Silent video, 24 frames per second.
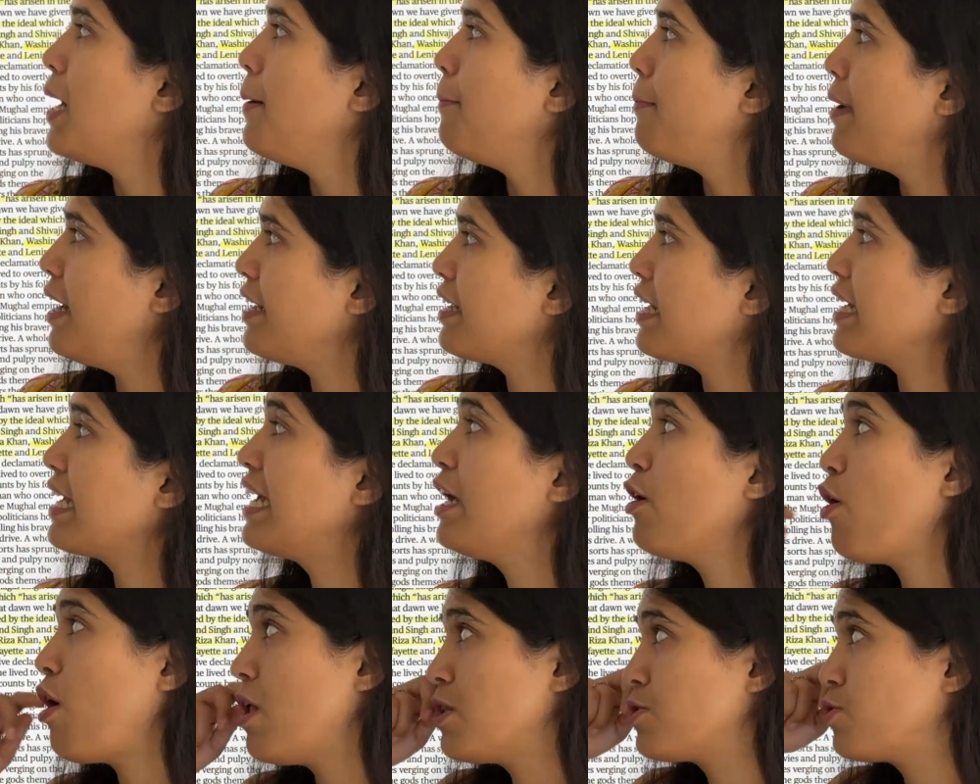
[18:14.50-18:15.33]
But
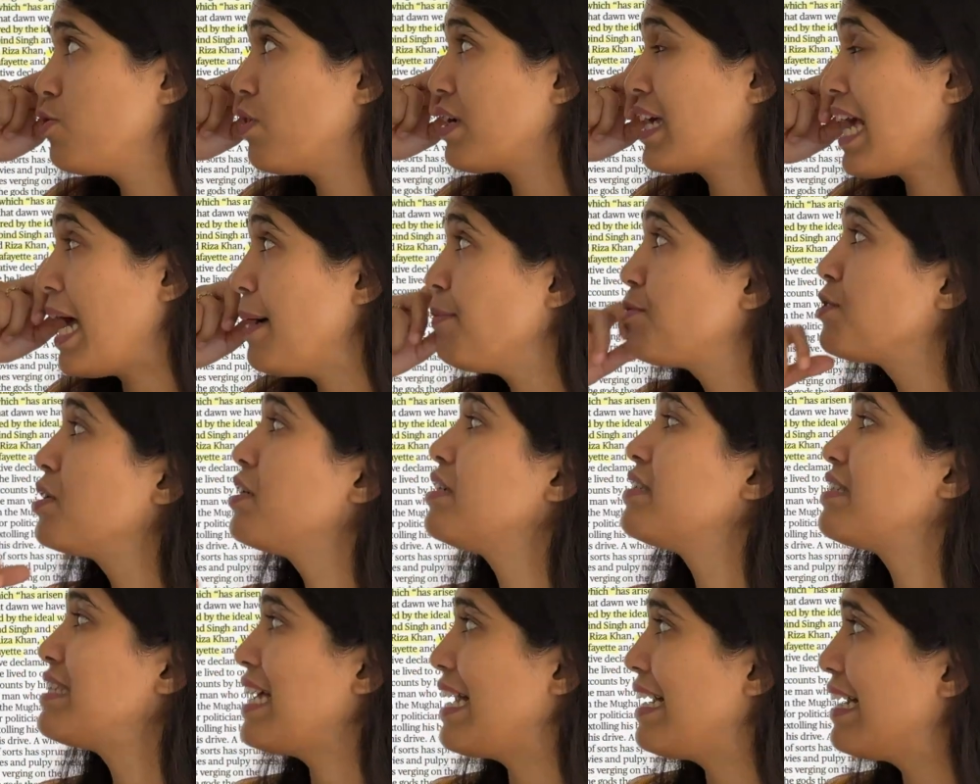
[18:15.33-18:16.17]
he also kept
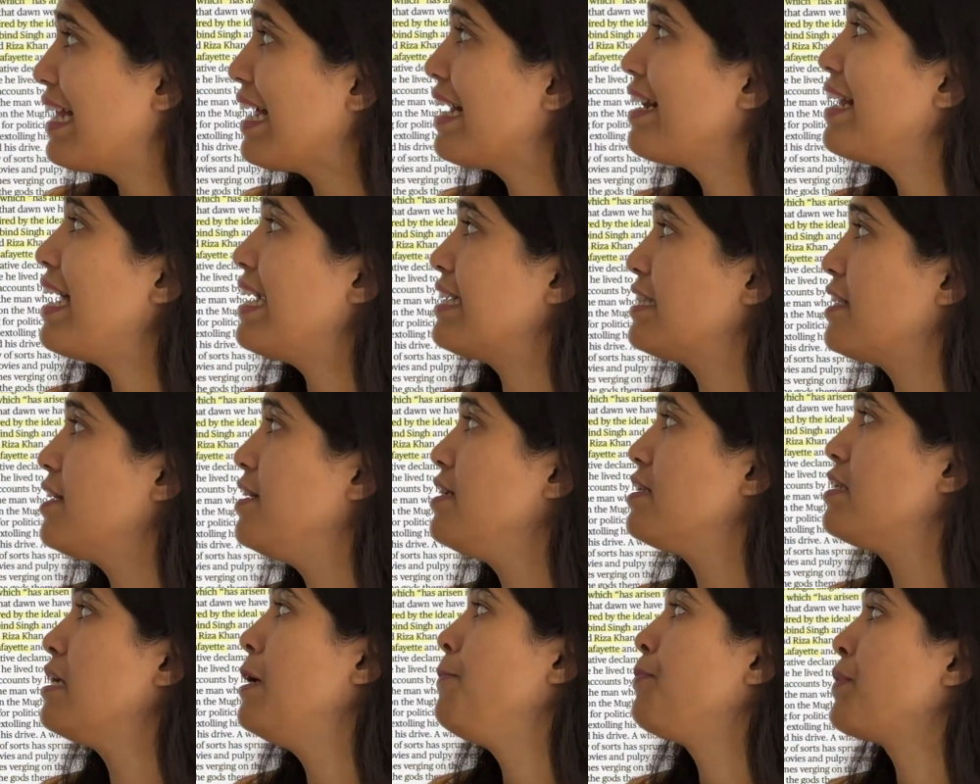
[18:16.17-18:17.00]
sending
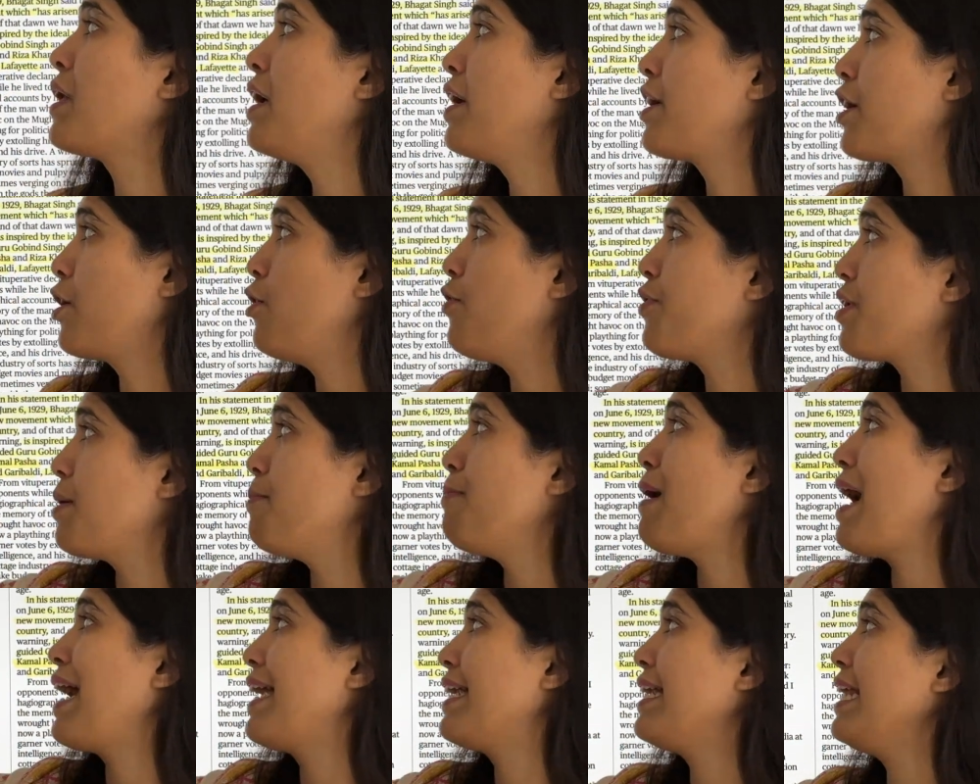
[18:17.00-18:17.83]
letters,
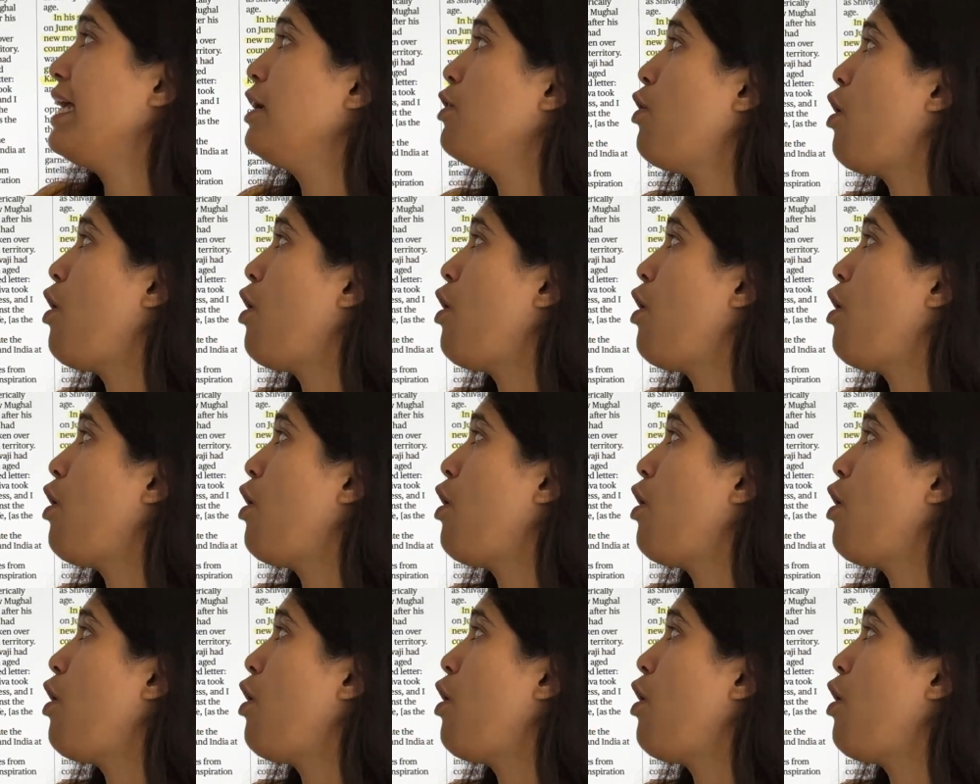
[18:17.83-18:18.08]
reminding